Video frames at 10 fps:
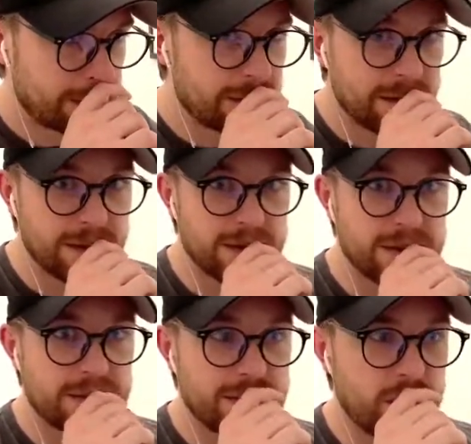It's
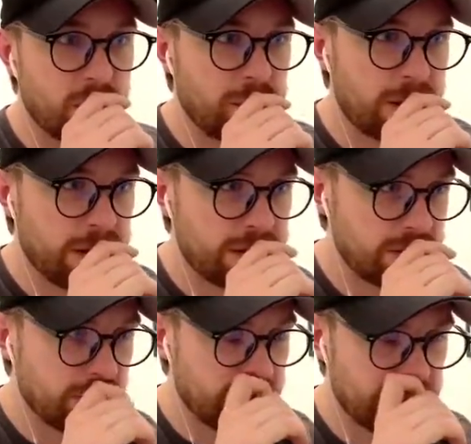so many
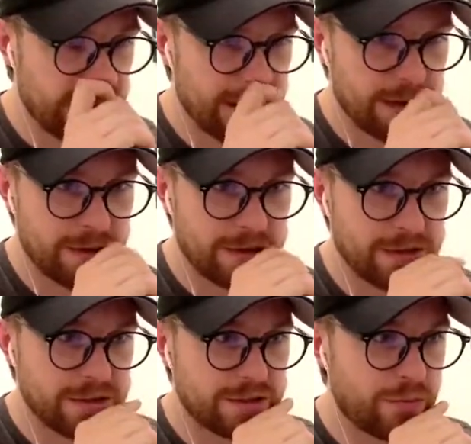troops and now they're
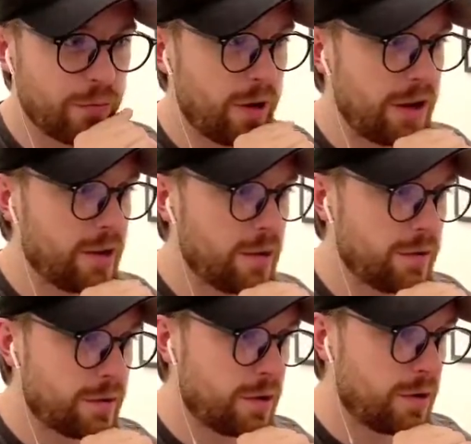just running
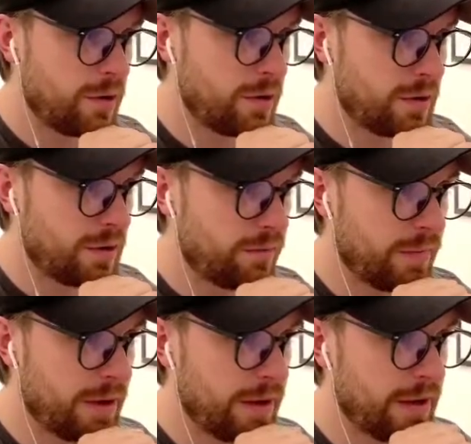over all of
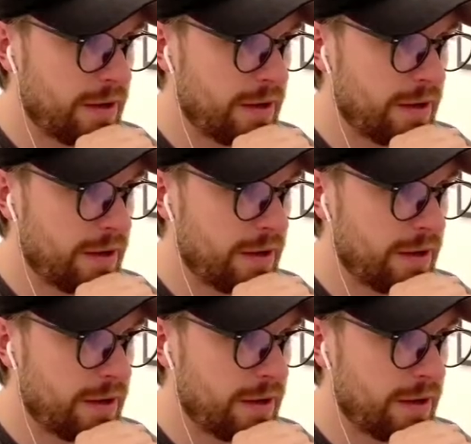my